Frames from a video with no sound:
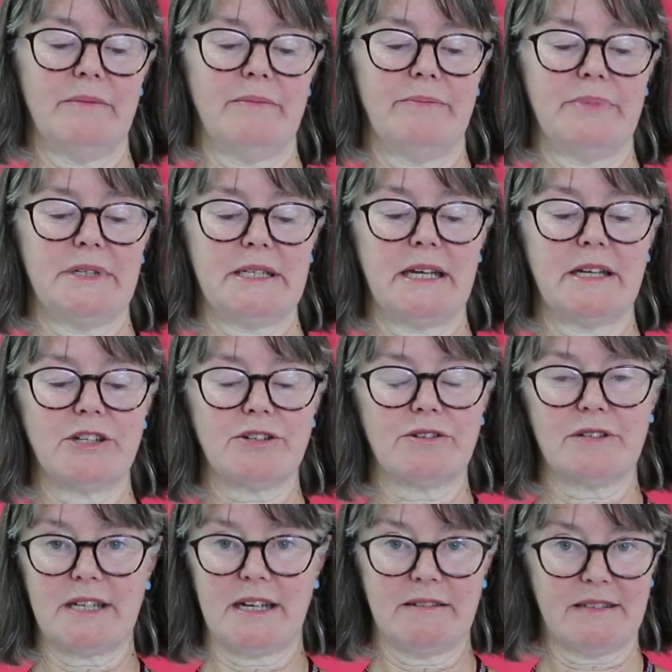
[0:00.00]
potential
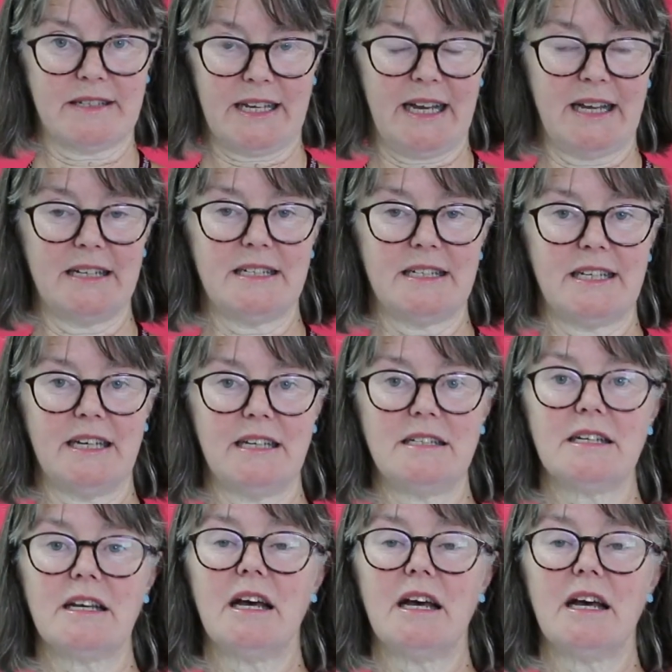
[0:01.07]
Delta candidate.